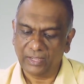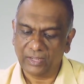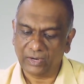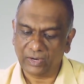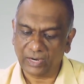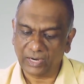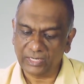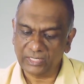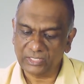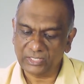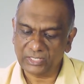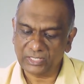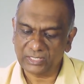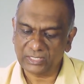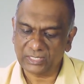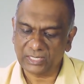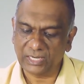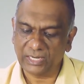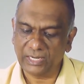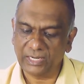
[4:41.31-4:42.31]

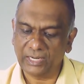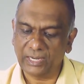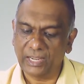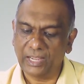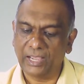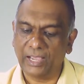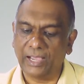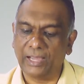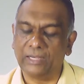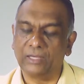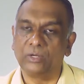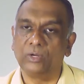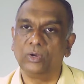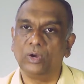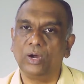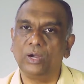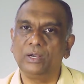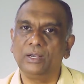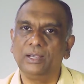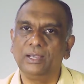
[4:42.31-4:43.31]
righteously and
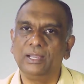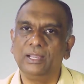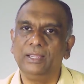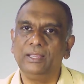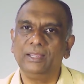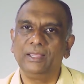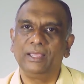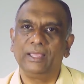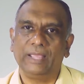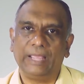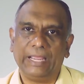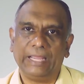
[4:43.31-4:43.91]
godly